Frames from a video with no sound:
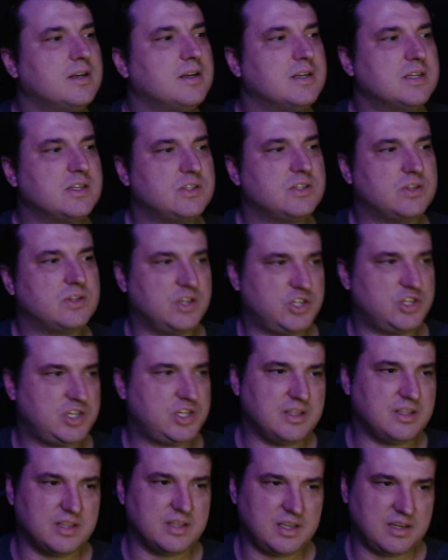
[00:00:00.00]
So then she
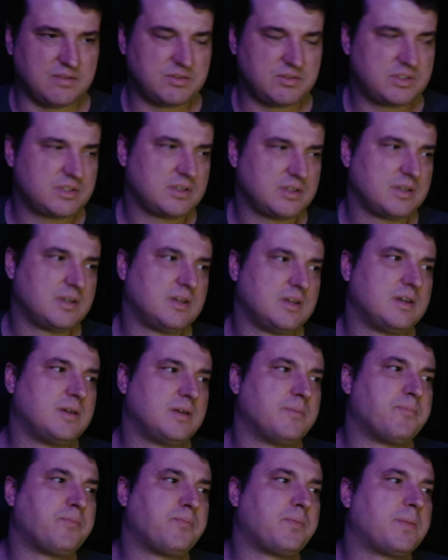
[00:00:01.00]
leaves.
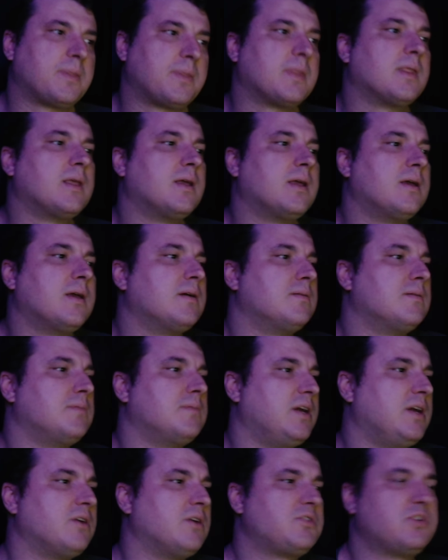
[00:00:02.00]

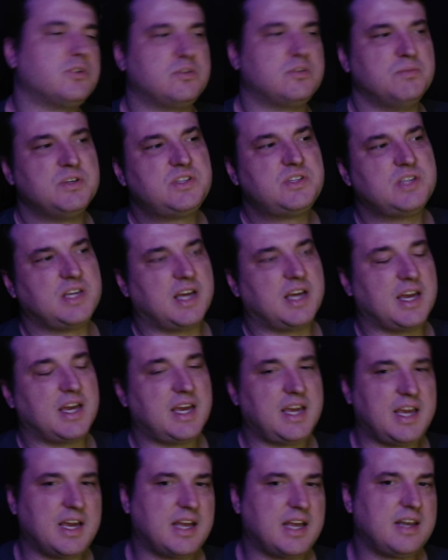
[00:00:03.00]
He also is missing a
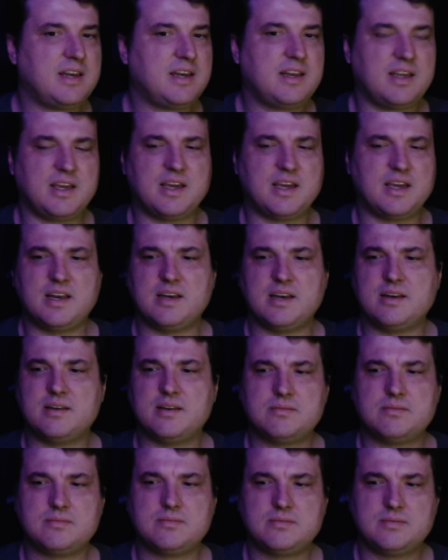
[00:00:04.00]
hand, and
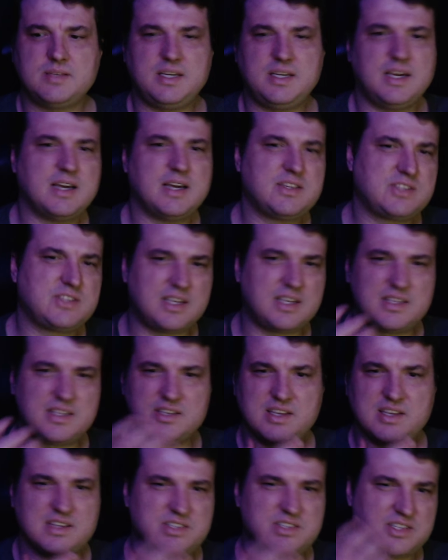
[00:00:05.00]
he has like
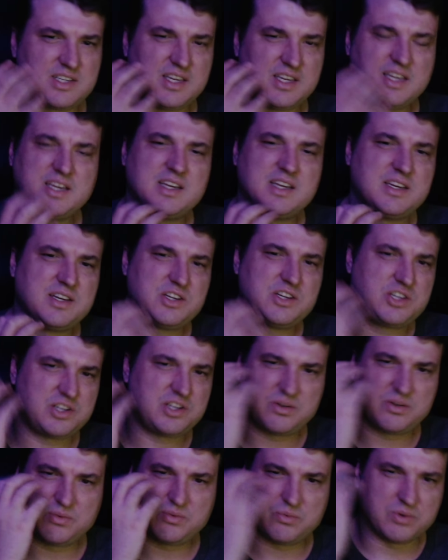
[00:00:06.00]
that skin
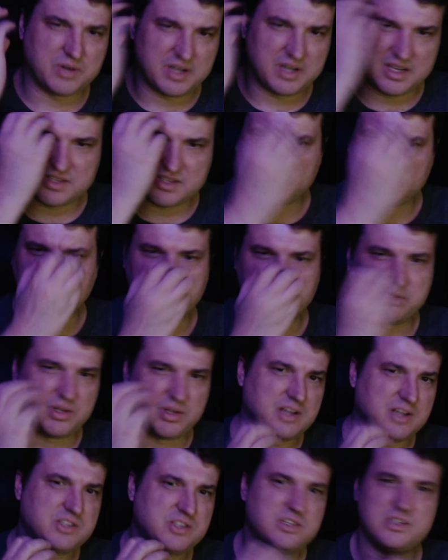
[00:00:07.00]
condition where he has like
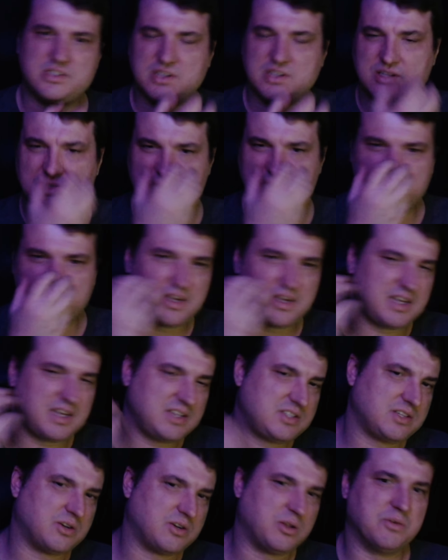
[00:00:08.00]
blotches on his face
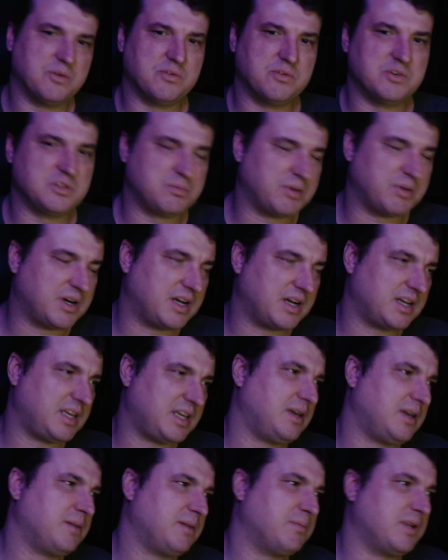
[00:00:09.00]
and all over his
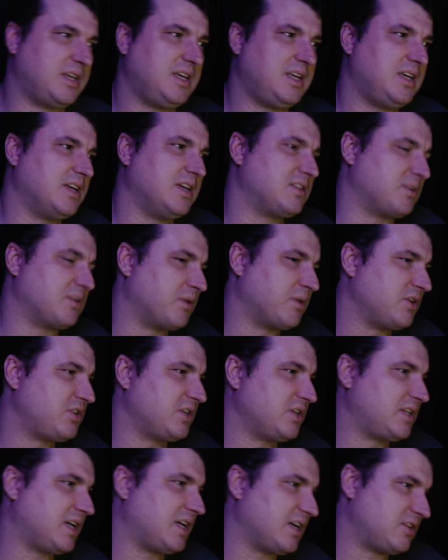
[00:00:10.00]
body, but he has a bunch of
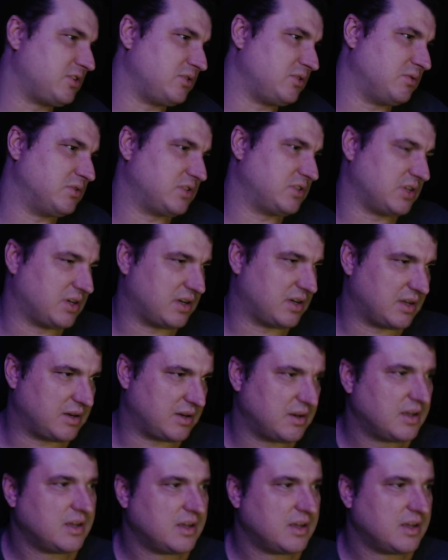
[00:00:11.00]
tattoos on.